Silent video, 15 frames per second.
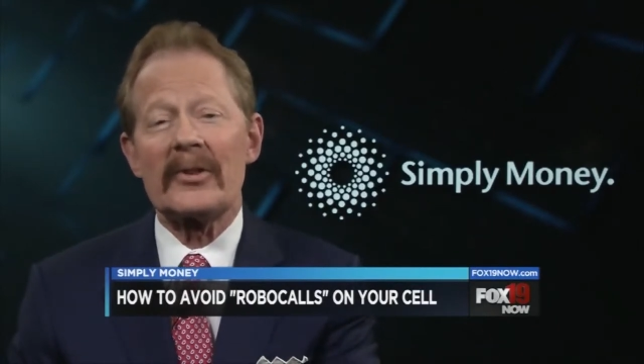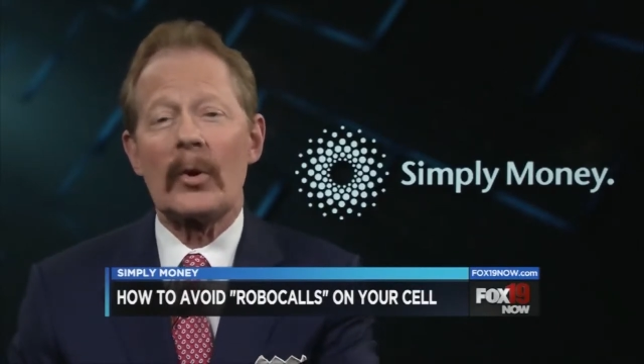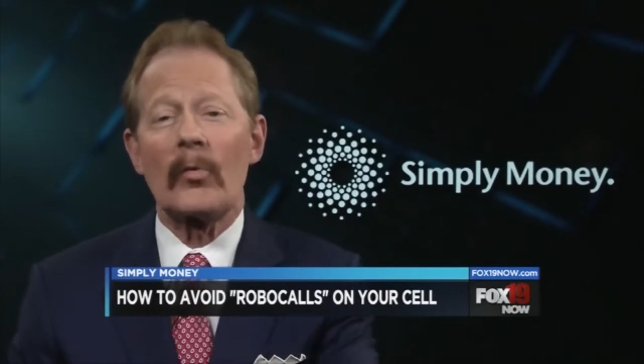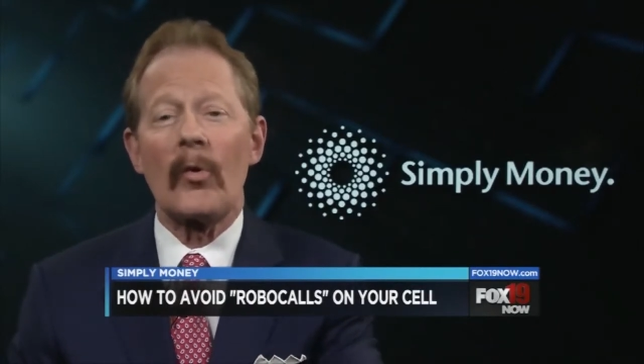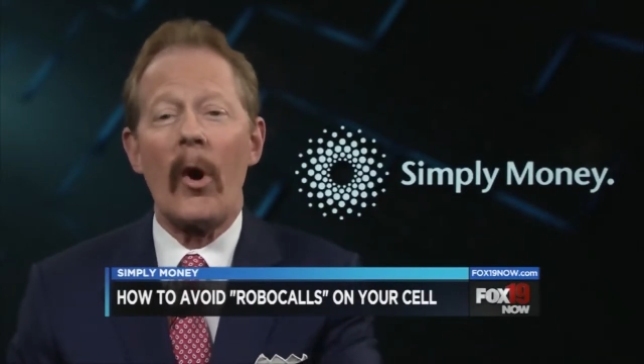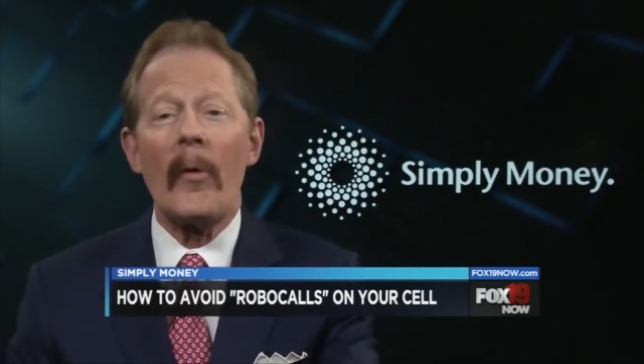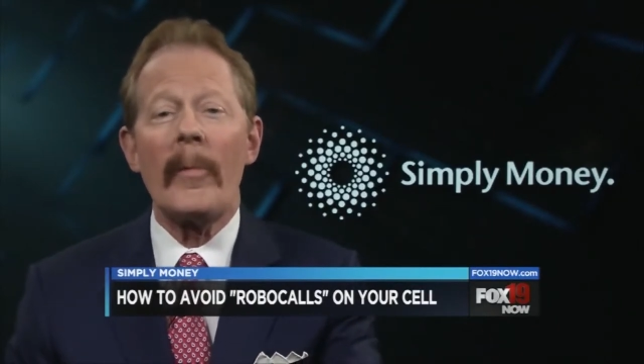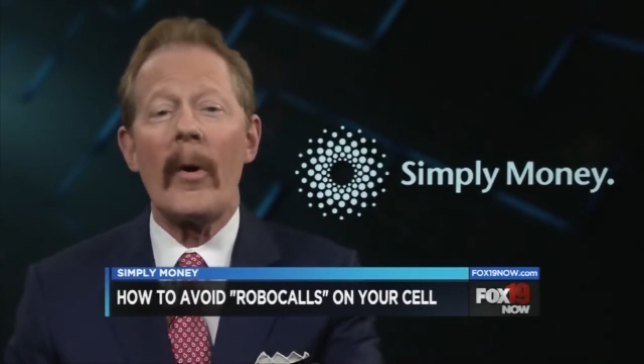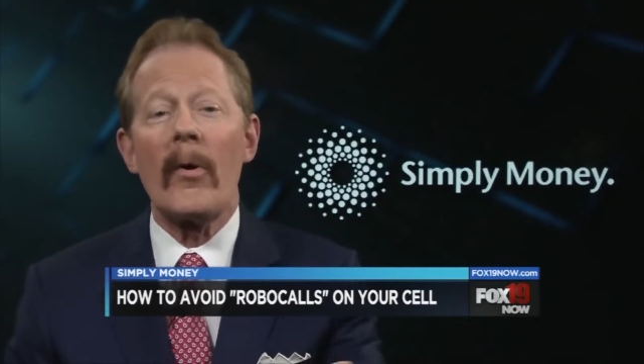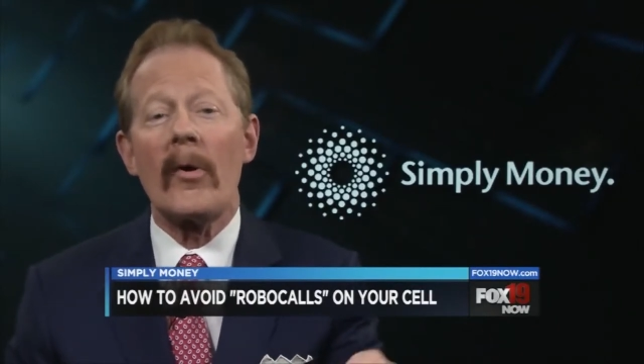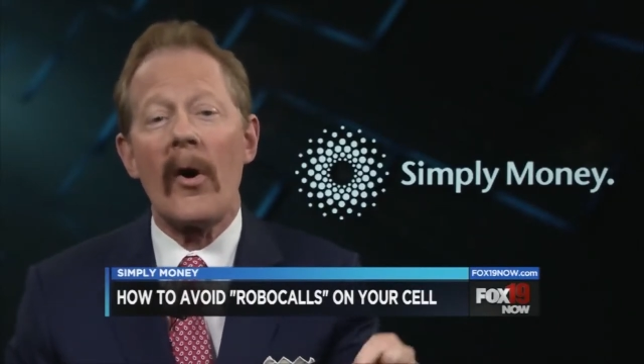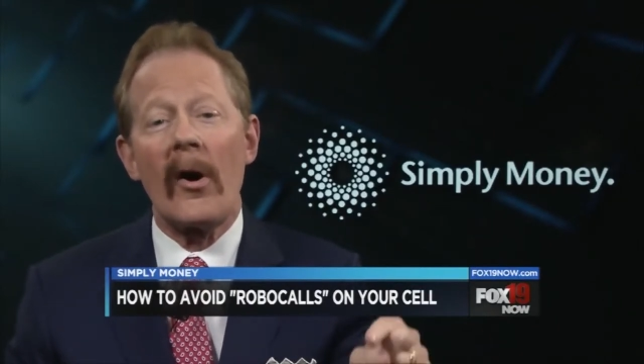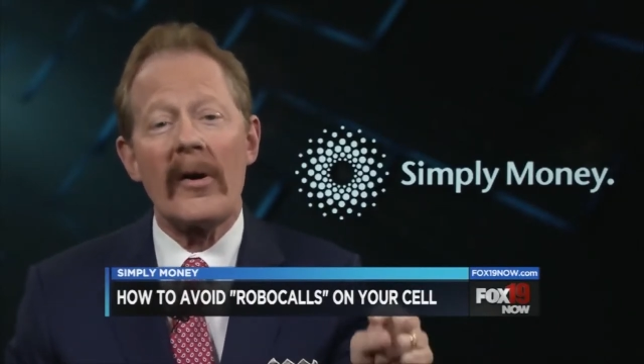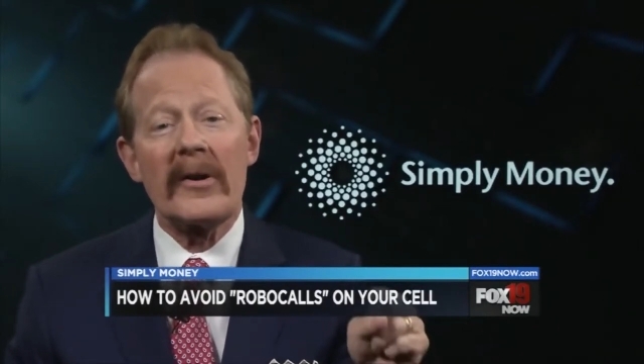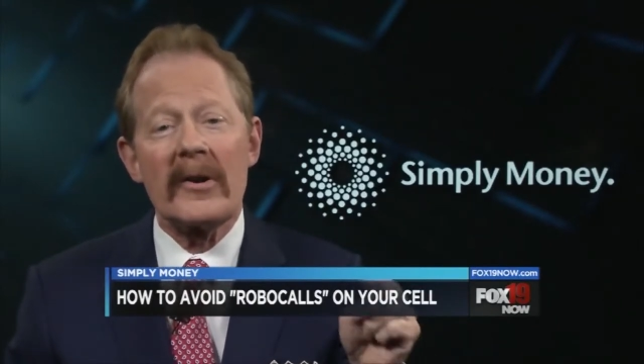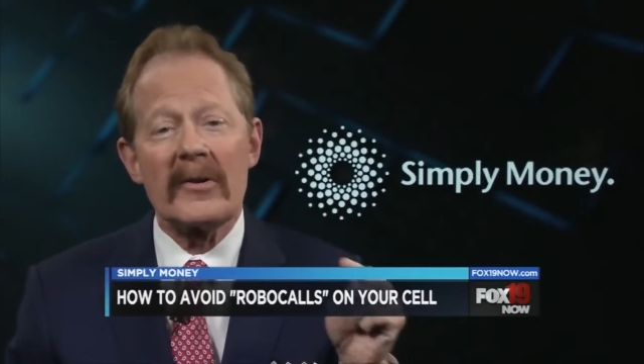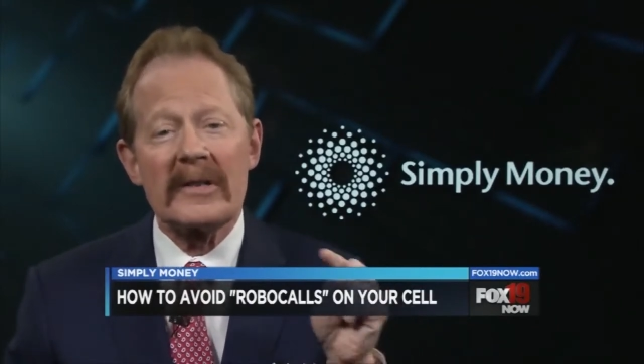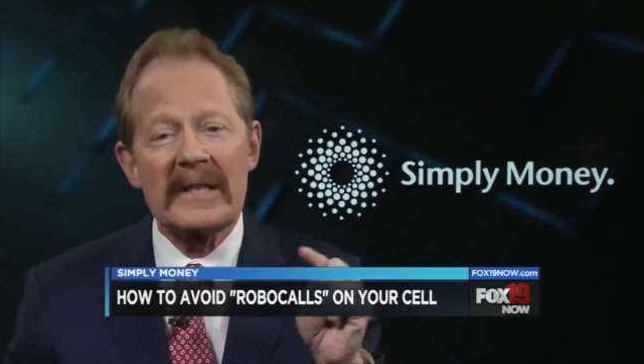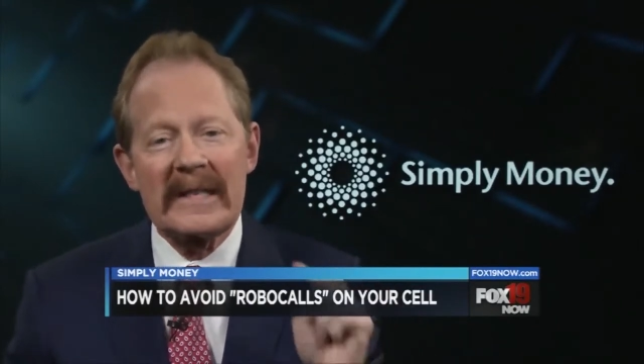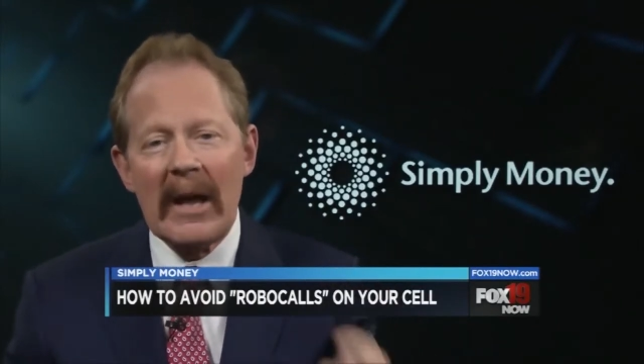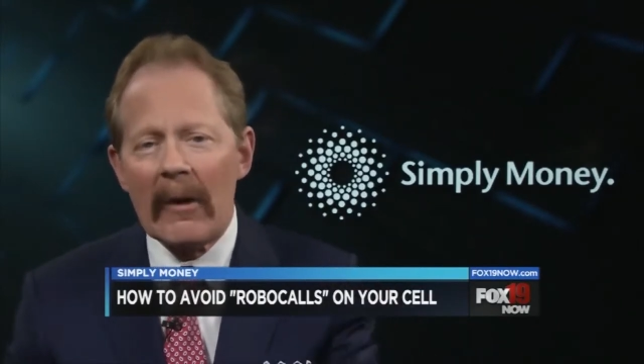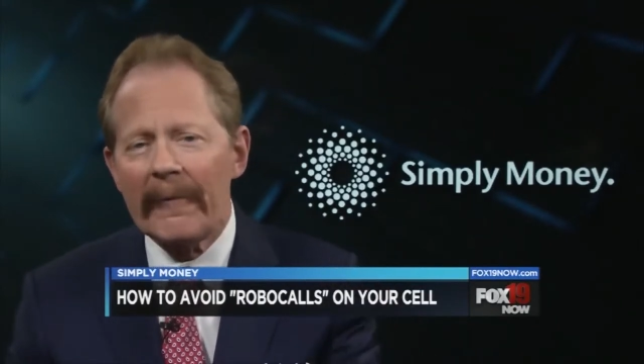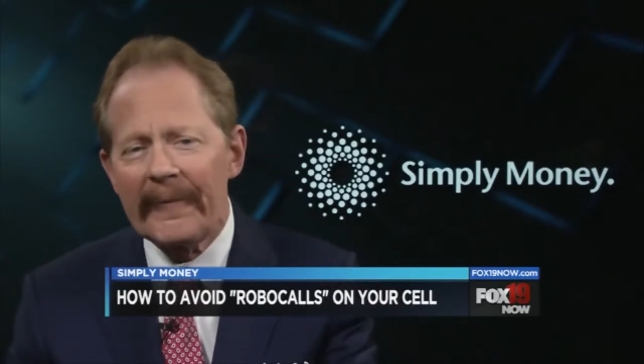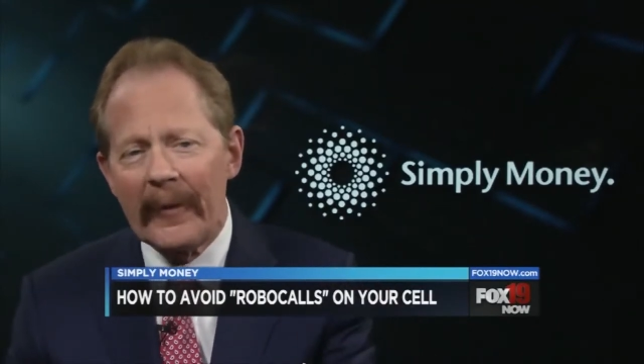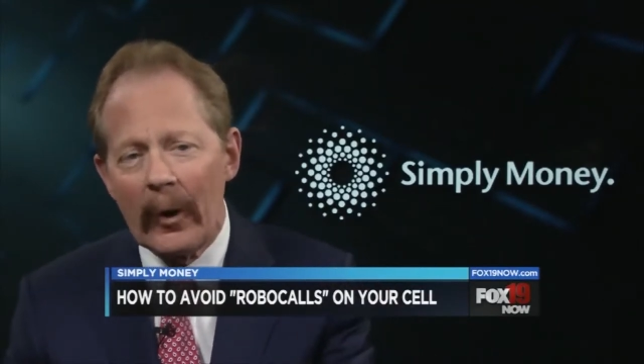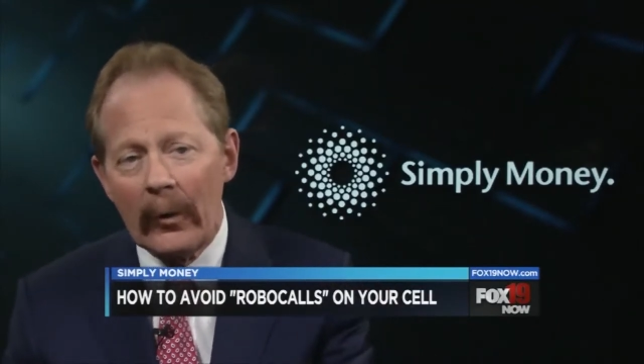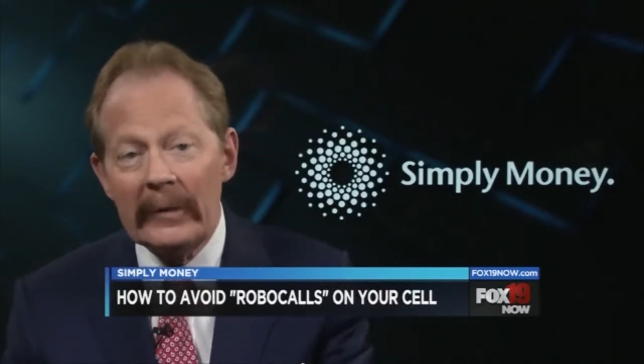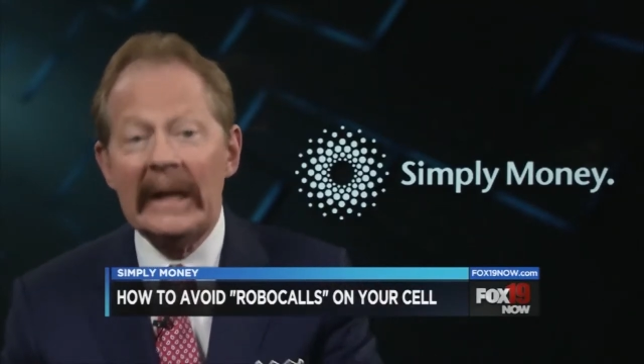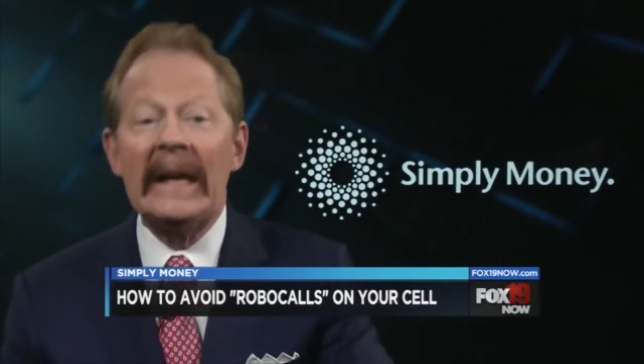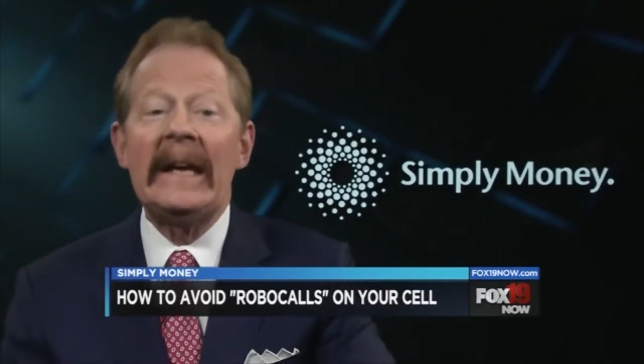to robocall your cell
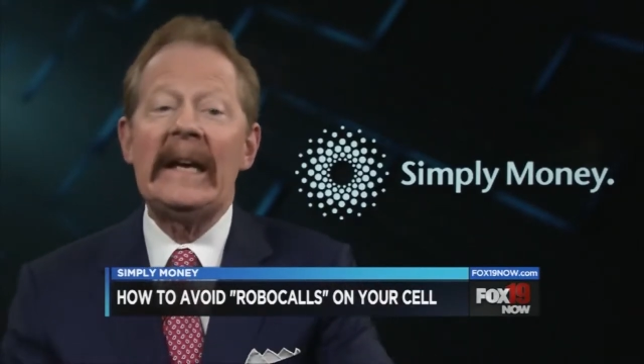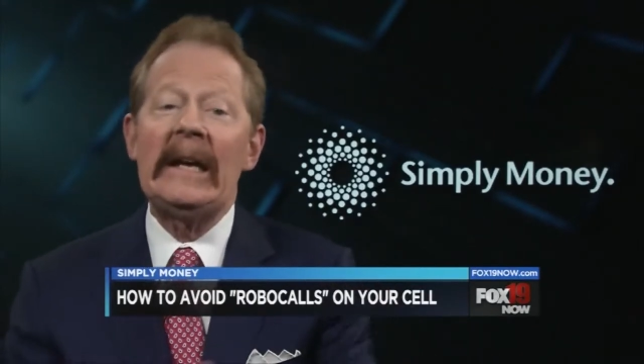phone